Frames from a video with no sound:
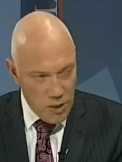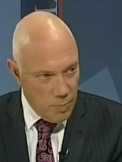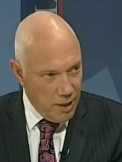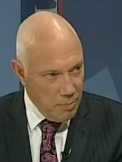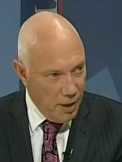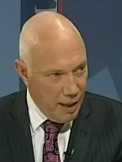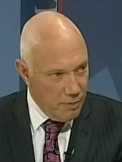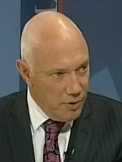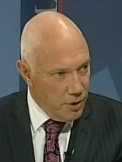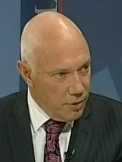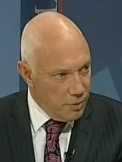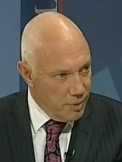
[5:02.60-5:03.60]
been my
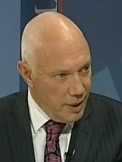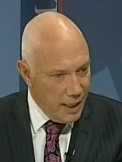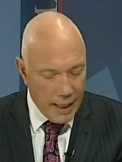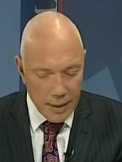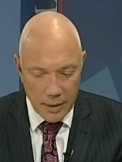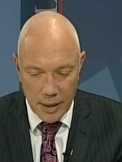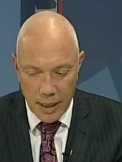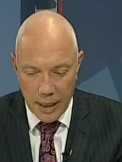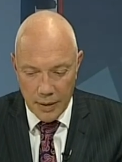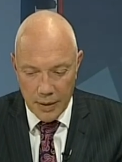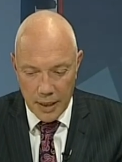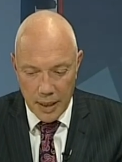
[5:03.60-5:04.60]
view, and
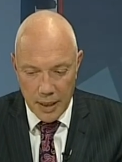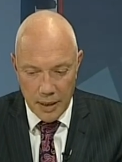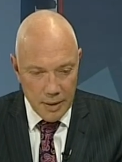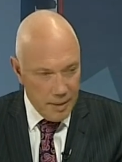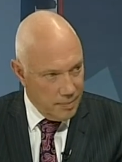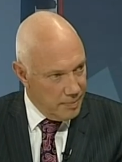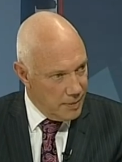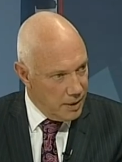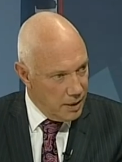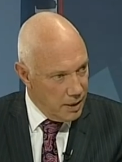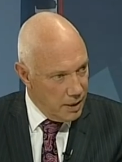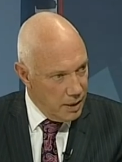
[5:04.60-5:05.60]
uh, the... they won't be worse
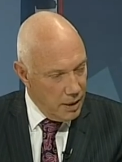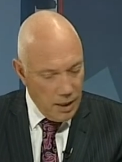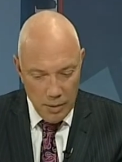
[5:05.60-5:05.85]
off.